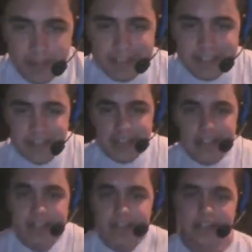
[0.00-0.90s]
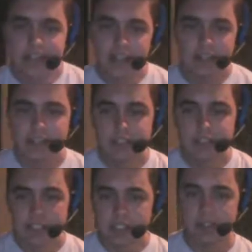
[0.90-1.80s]
for thedailylion.com. It's an
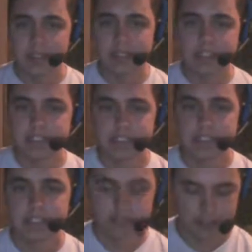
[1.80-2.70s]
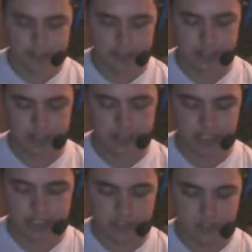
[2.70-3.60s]
independent alternative media
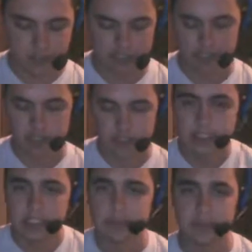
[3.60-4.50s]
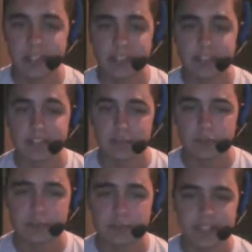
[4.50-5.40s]
source and soon
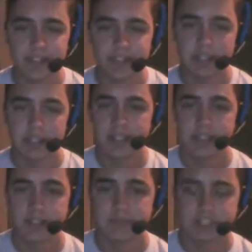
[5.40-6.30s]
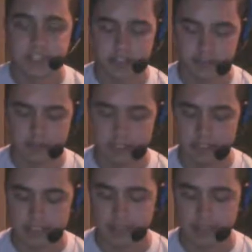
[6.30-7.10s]
based in LA. Definitely check those guys out.